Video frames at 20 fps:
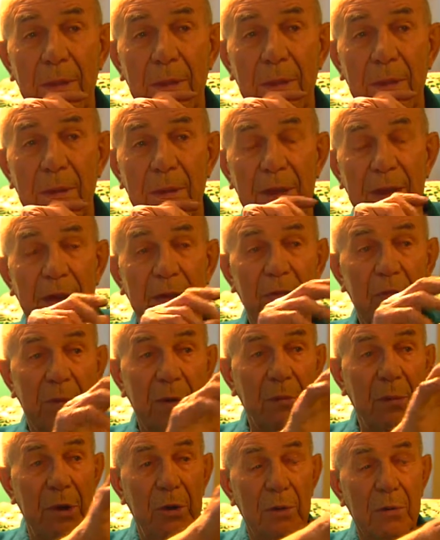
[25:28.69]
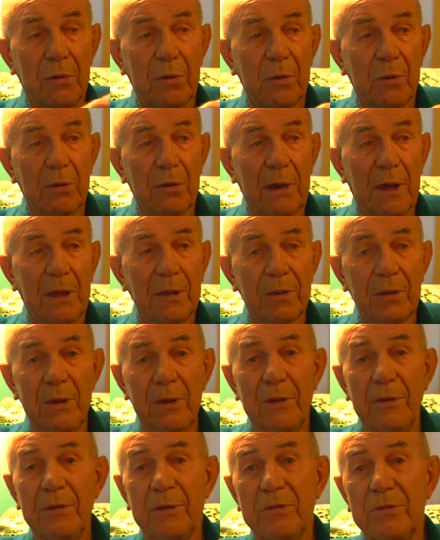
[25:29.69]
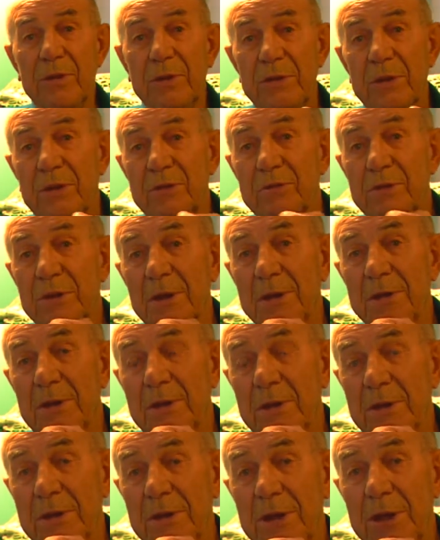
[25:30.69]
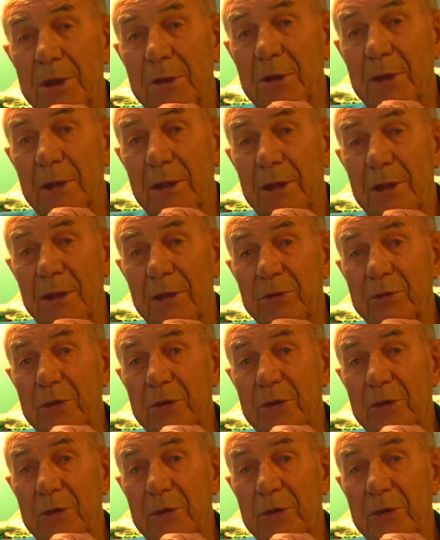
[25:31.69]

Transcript: And that's where we used to go out there to sit in the sun and eat our lunch,